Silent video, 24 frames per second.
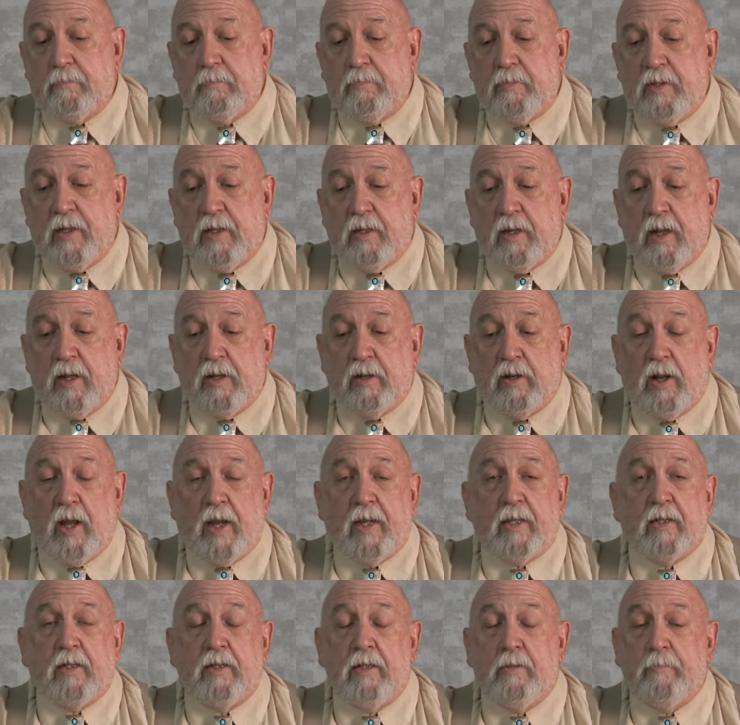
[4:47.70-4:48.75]
it
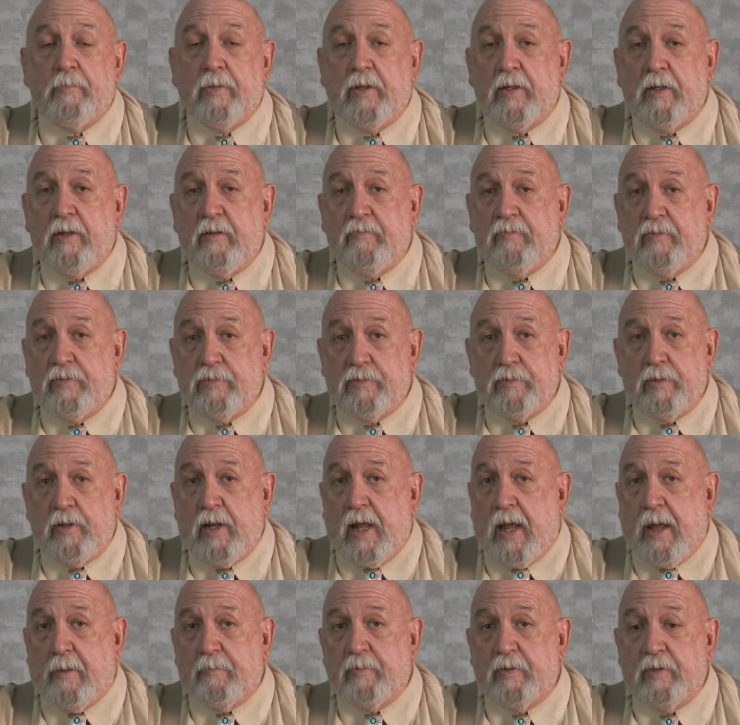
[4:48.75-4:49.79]
unlikely, but if it should
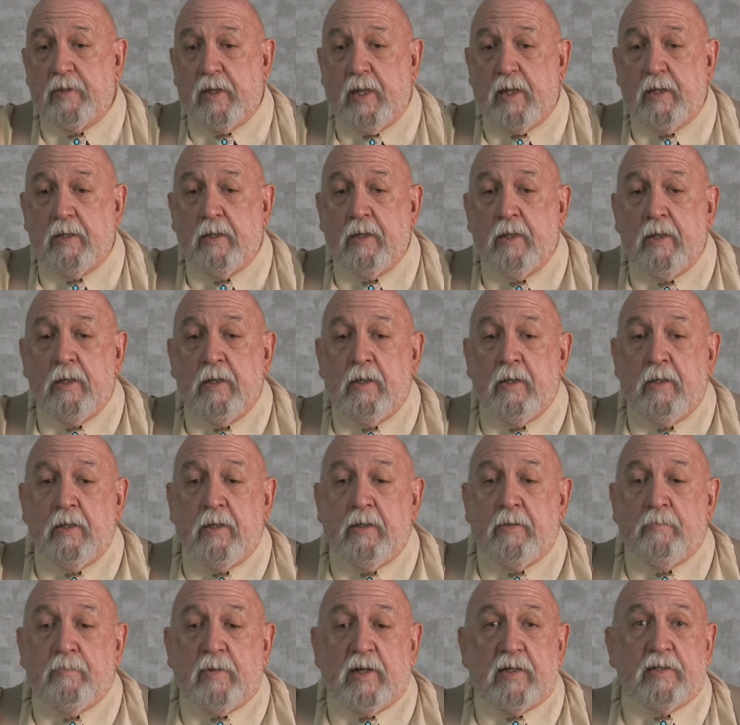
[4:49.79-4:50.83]
happen that
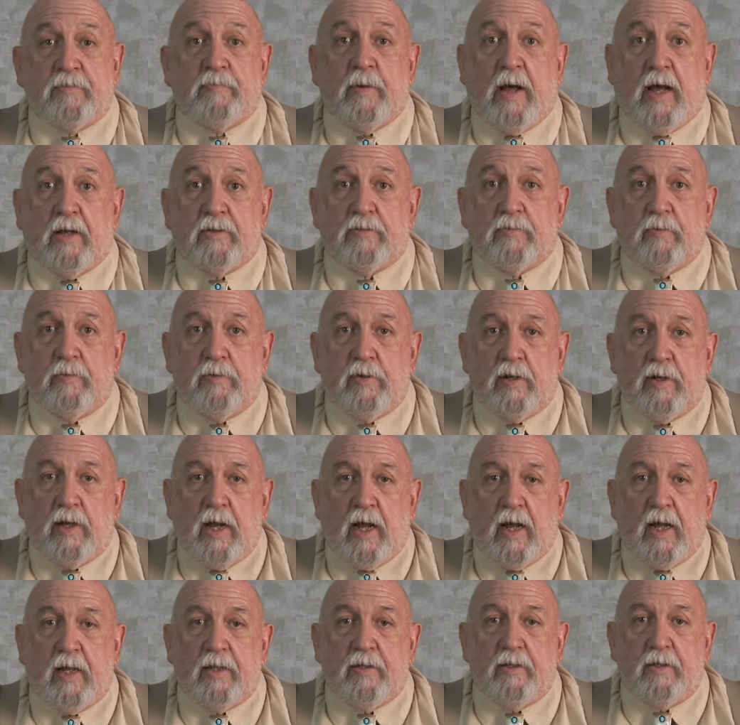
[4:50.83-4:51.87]
my spouse were to
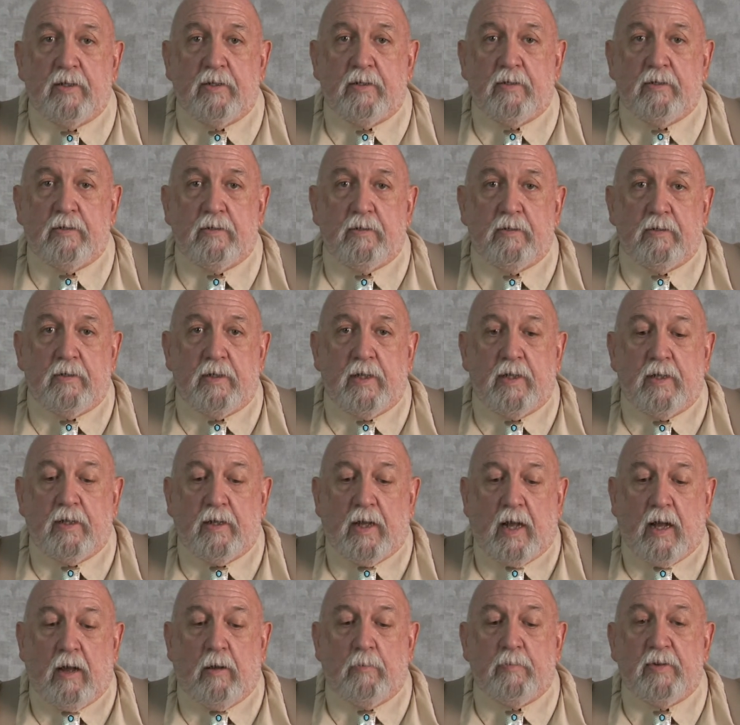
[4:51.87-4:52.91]
die, then
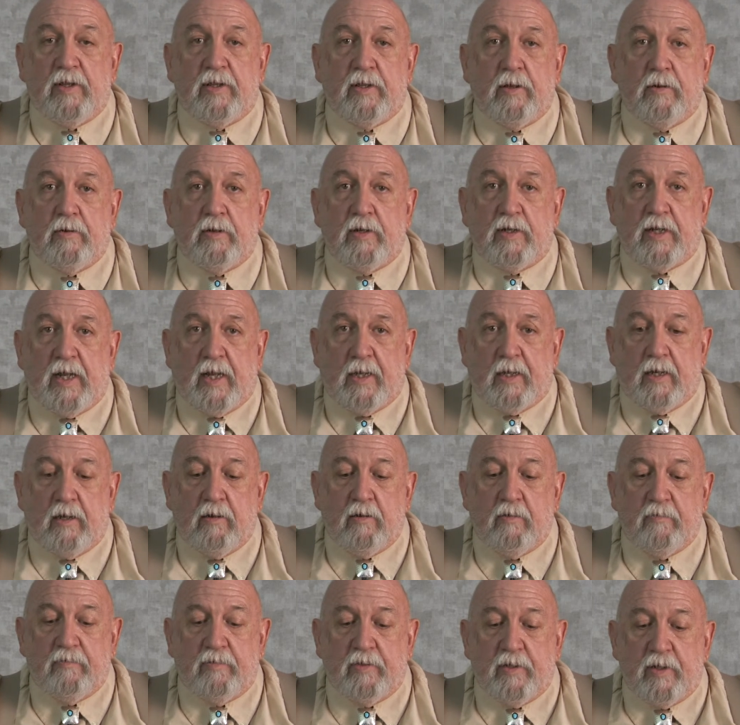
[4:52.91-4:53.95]
I'll be there to take
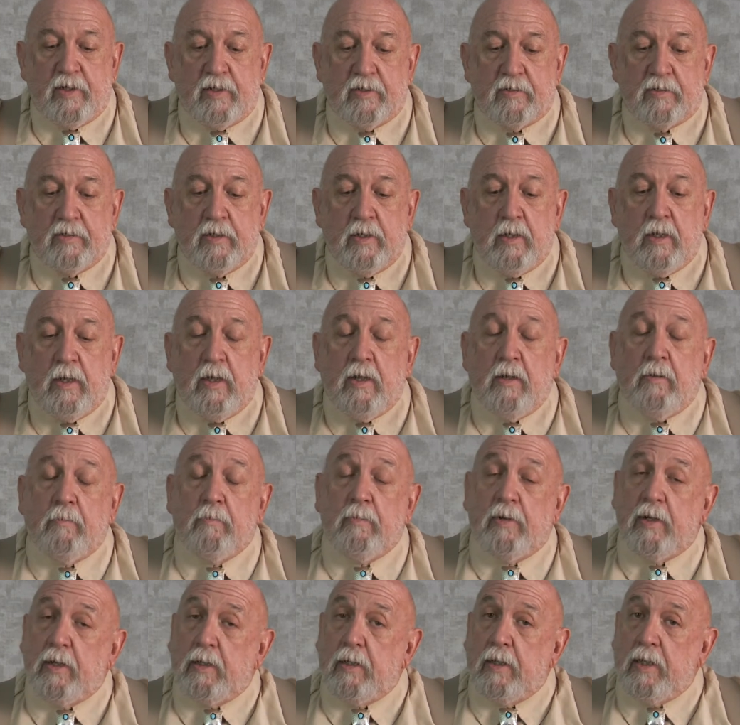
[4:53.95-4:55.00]
care of things.
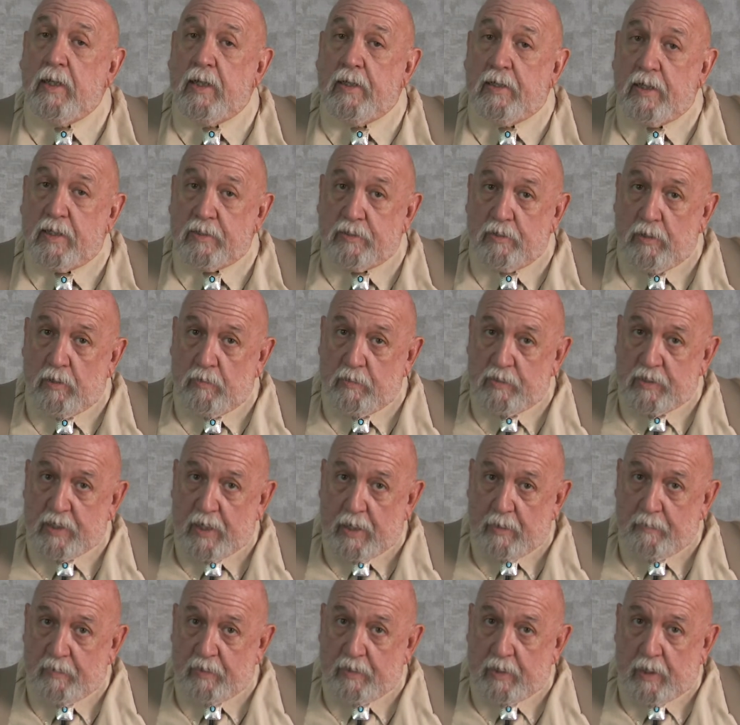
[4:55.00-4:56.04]
But it doesn't always
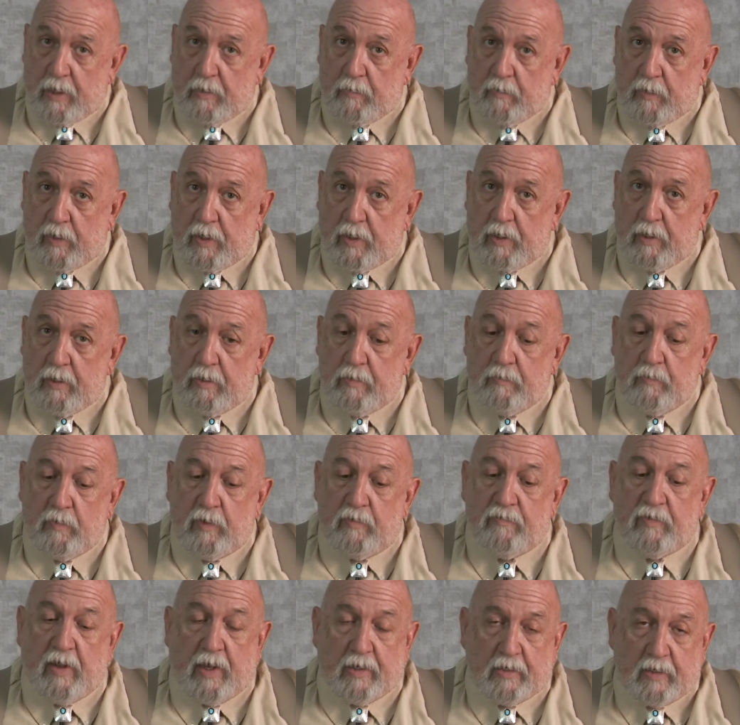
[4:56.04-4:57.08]
happen that way. And
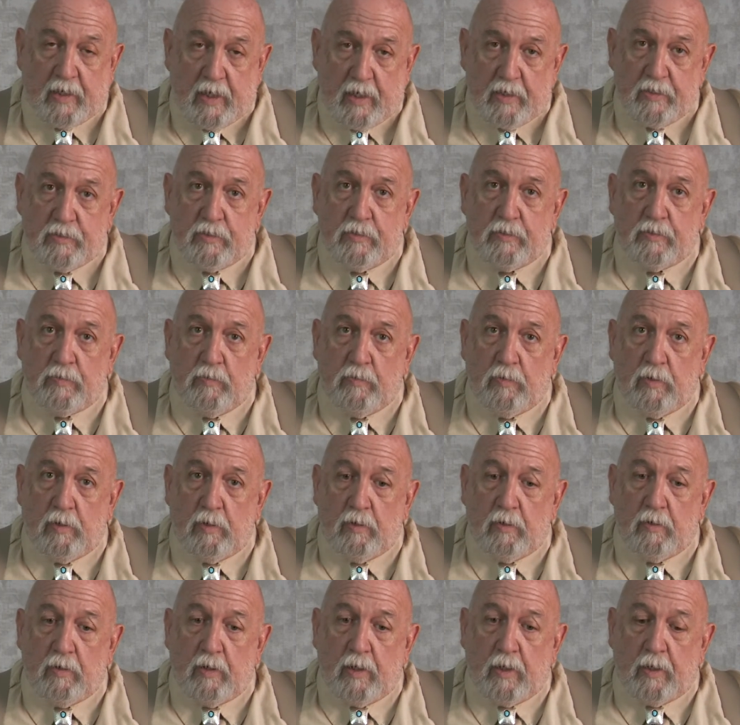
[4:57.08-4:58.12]
we've had cases
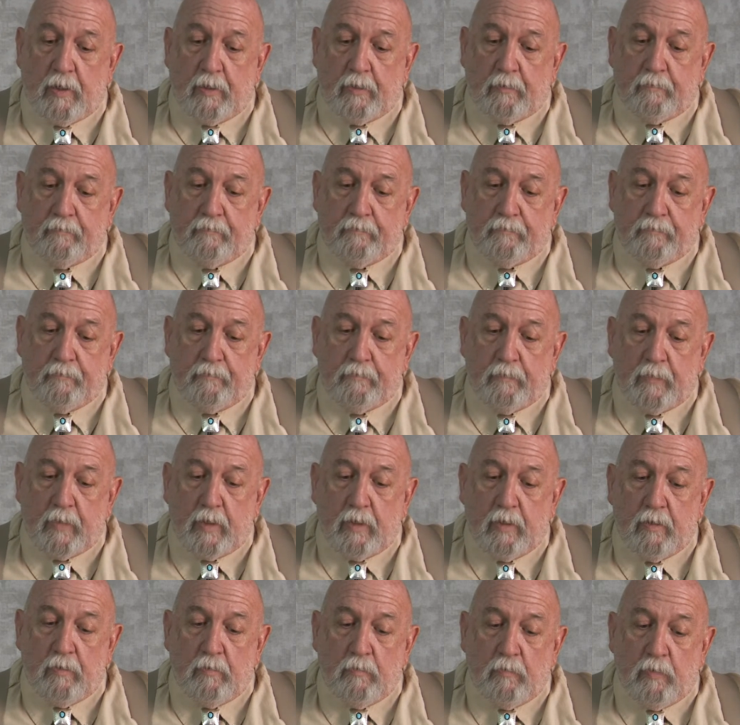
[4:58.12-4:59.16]
where
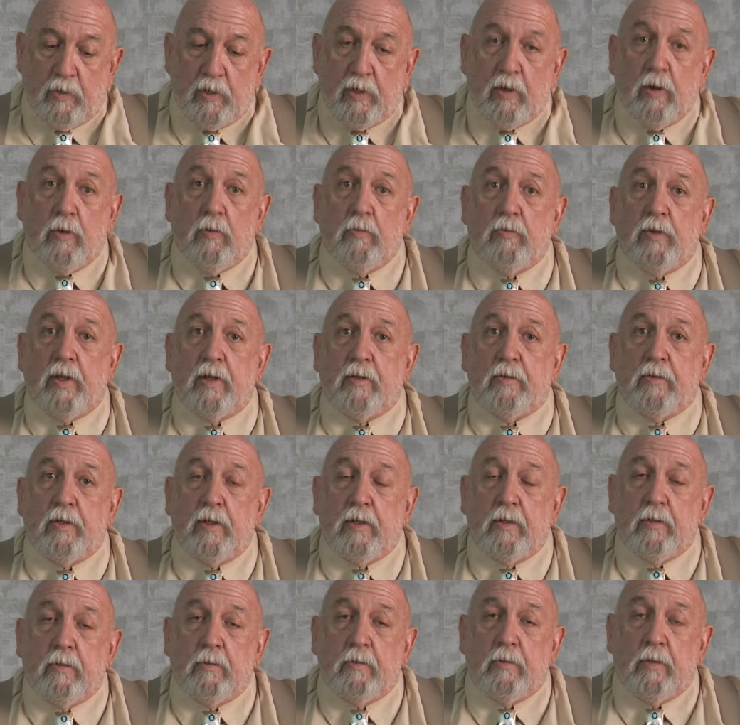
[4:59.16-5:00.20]
we know
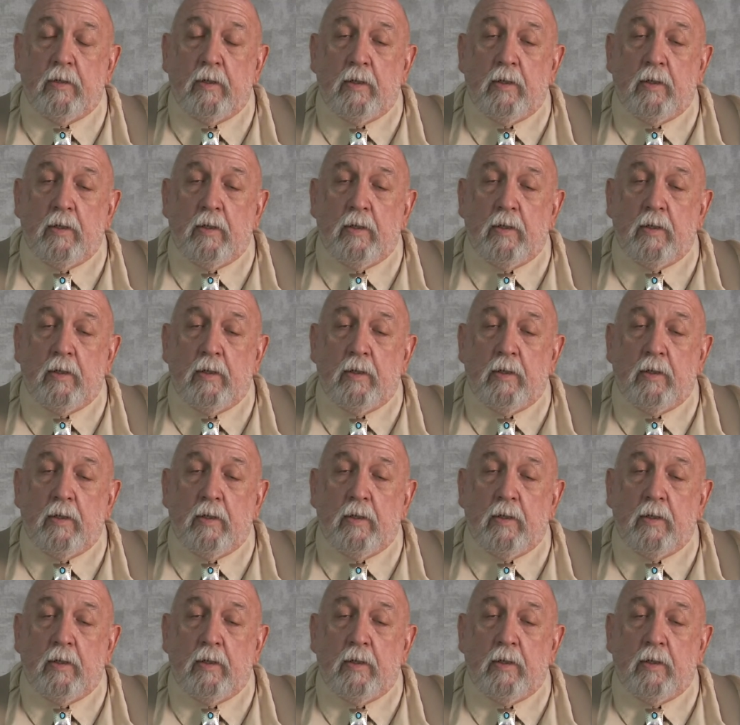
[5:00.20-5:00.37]
that